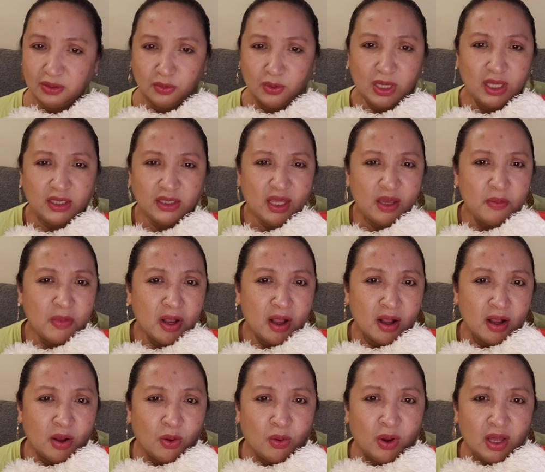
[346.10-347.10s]
wala tayong
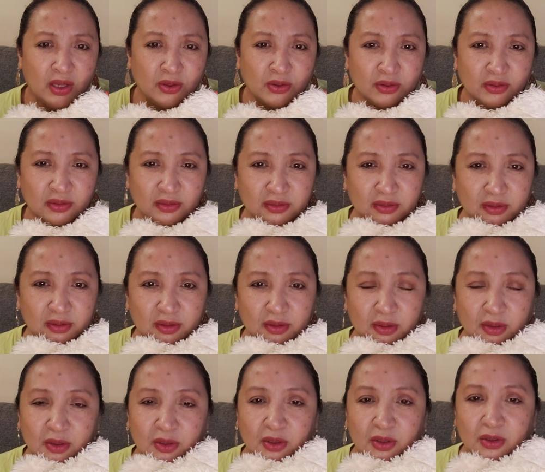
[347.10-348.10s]
magagawa, no?
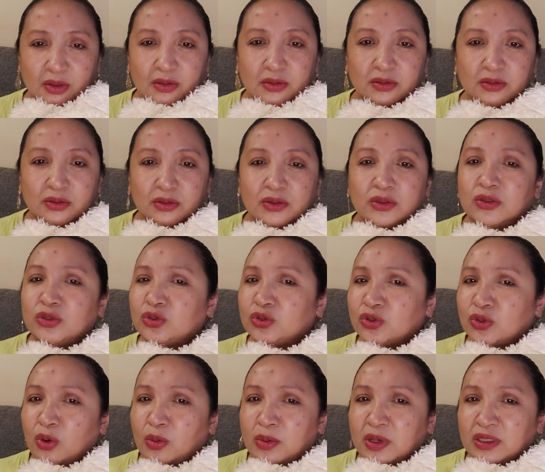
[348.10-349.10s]

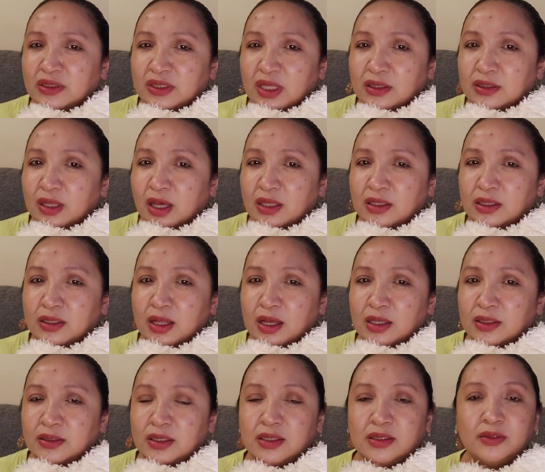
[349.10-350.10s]
Sobrang tanda na
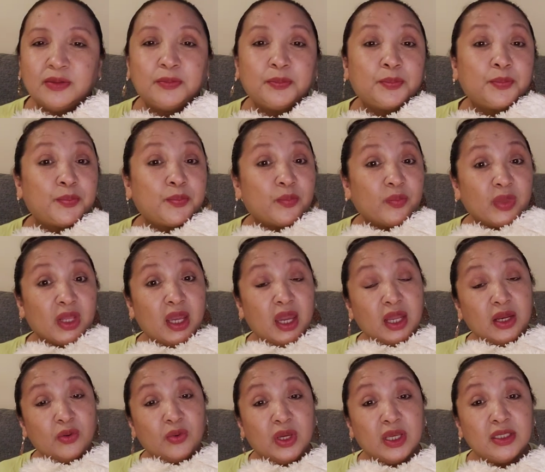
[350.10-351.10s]
natin.
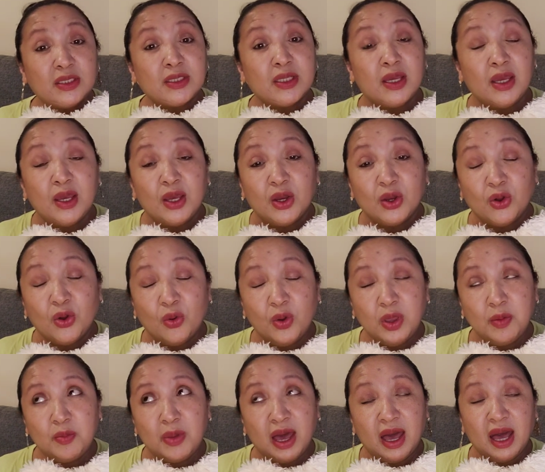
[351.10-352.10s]
Anyways,
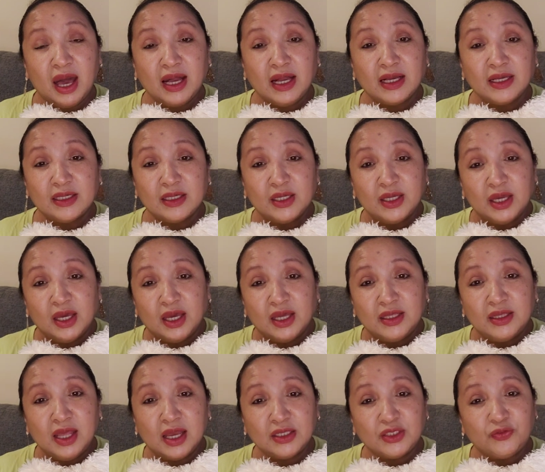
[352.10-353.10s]
going back,
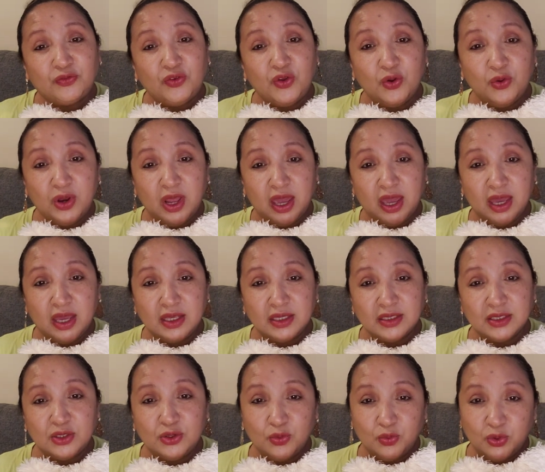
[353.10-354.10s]
next few
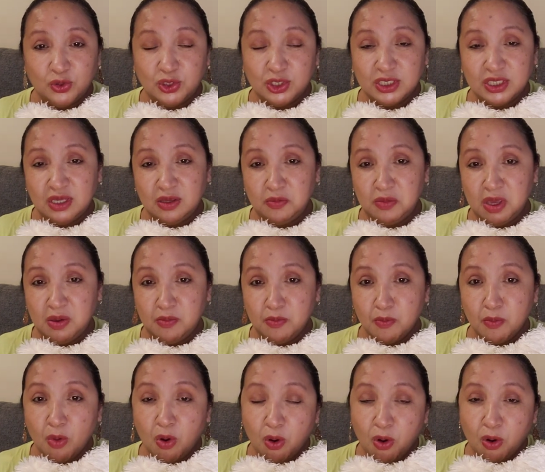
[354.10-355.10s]
days, you would see me
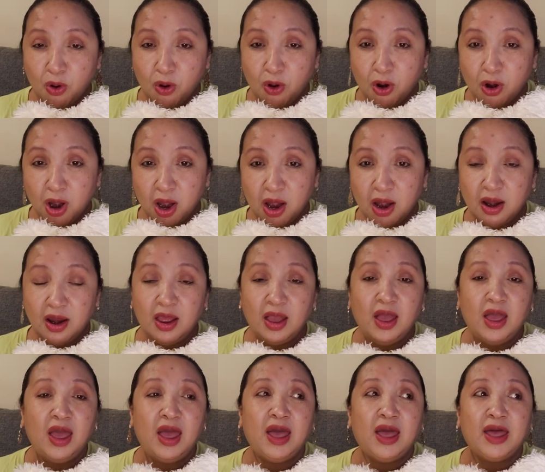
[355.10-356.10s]
more.
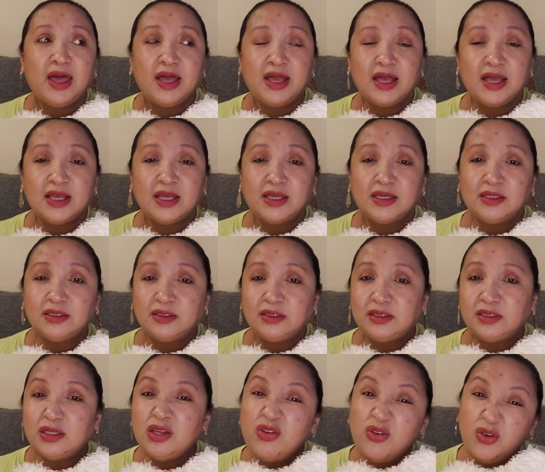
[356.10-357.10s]

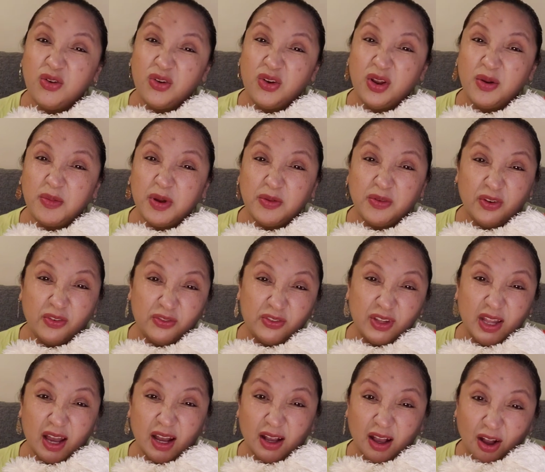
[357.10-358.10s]
Siguro,
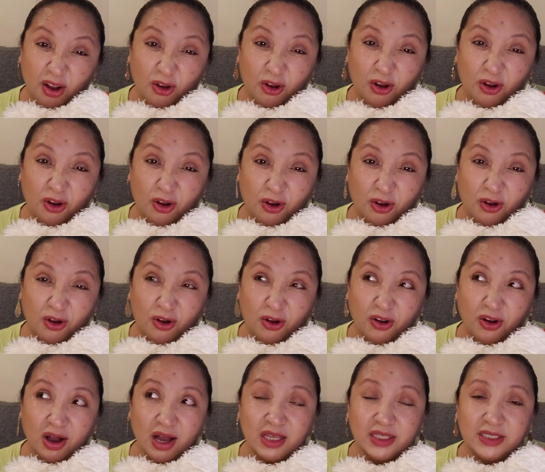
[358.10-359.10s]
mag-vlog ako,
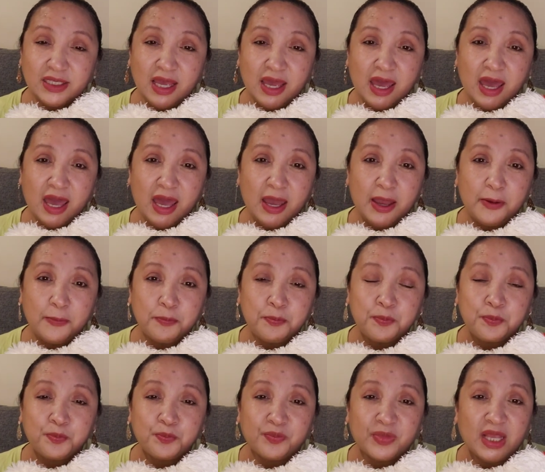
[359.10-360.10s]
kasi,
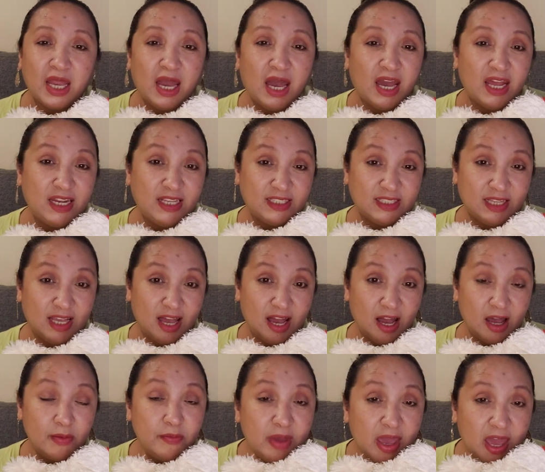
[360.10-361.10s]
aalis nga
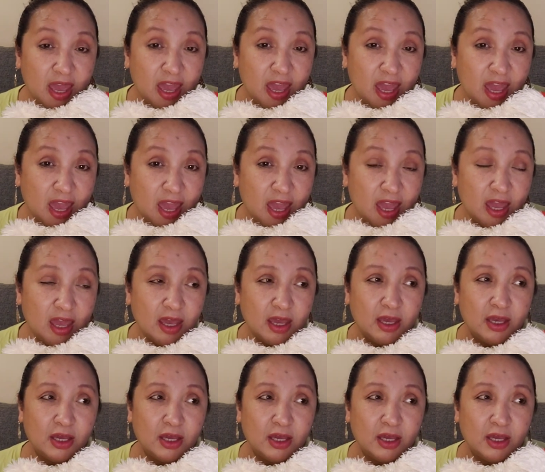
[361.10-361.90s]
kami.